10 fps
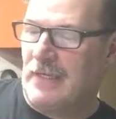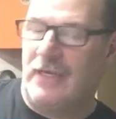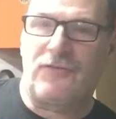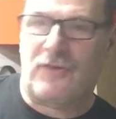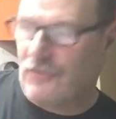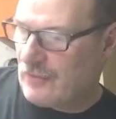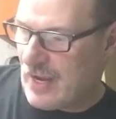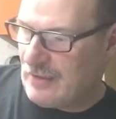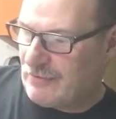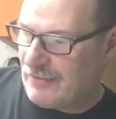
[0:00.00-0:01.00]
his
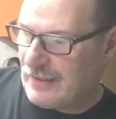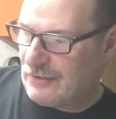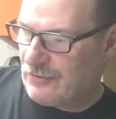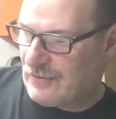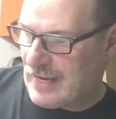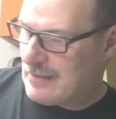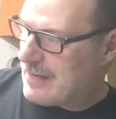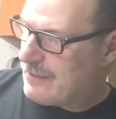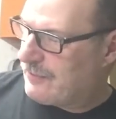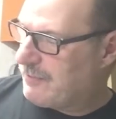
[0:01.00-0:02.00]
design, if I understand
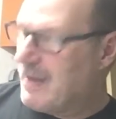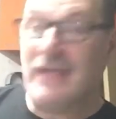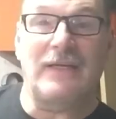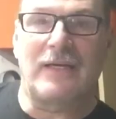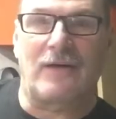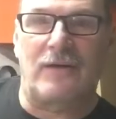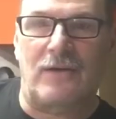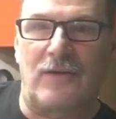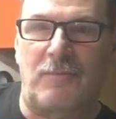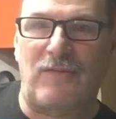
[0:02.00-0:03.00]
how it's made here,
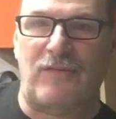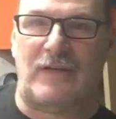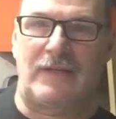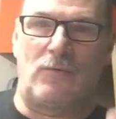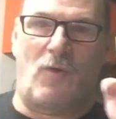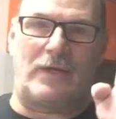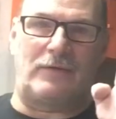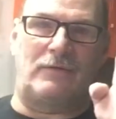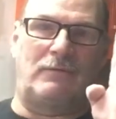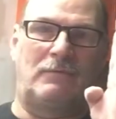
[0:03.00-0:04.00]
it's basically
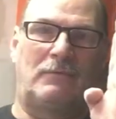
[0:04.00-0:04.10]
one